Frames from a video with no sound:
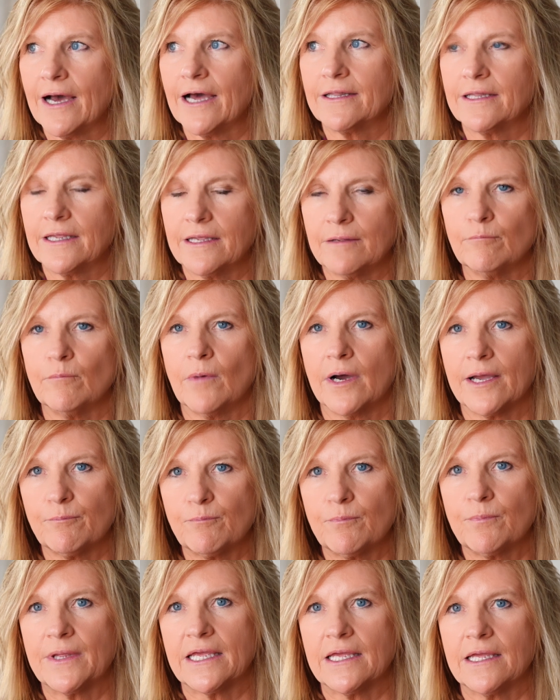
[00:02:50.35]
I, it
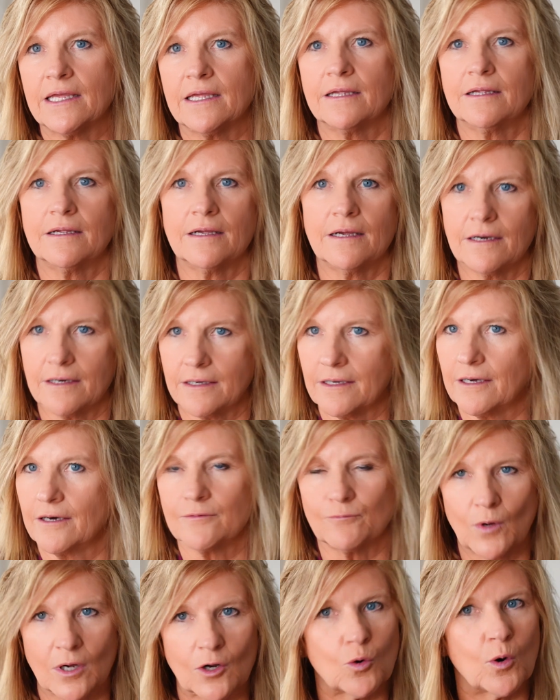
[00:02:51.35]
might be a,
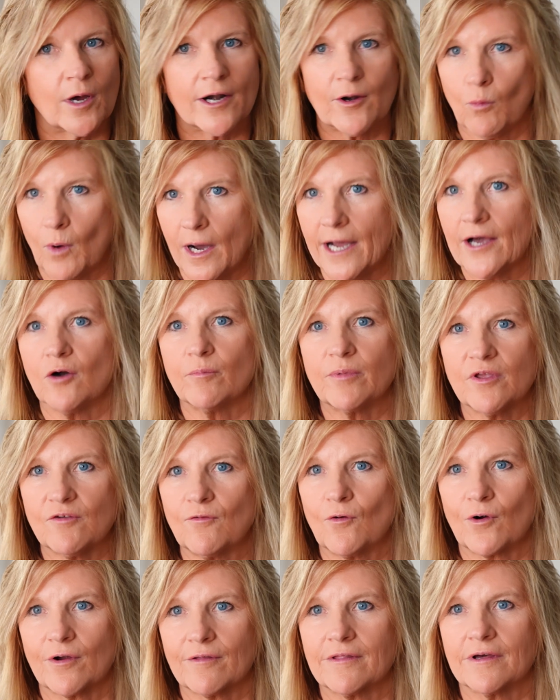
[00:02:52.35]
a quite a while
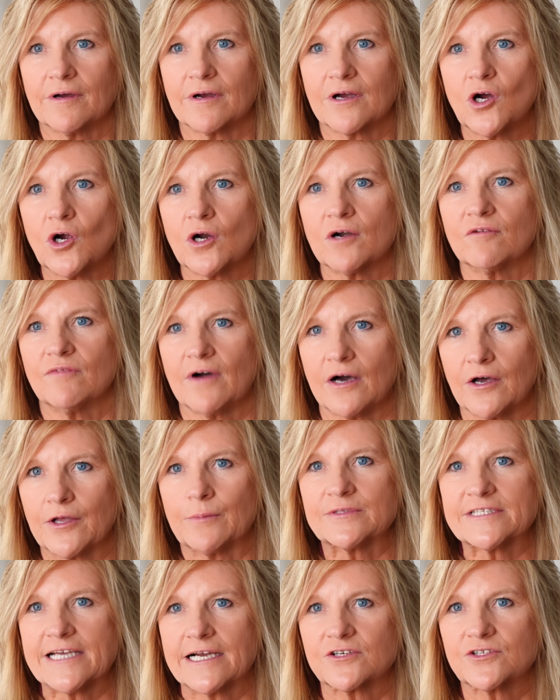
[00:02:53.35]
before the card
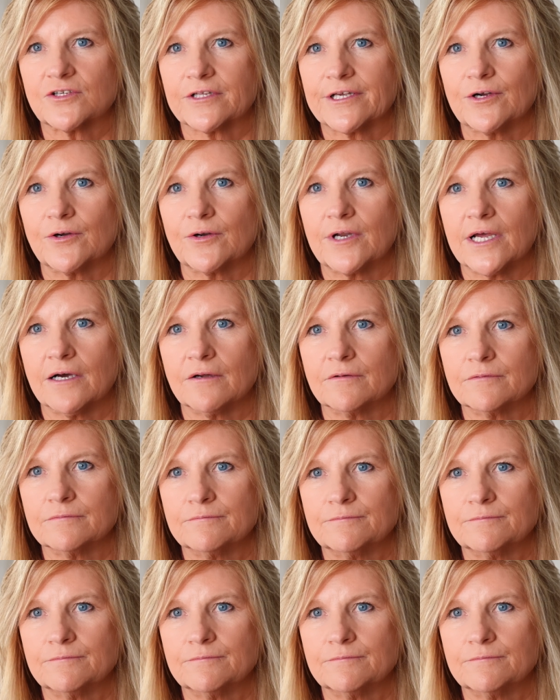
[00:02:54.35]
volumes actually go down.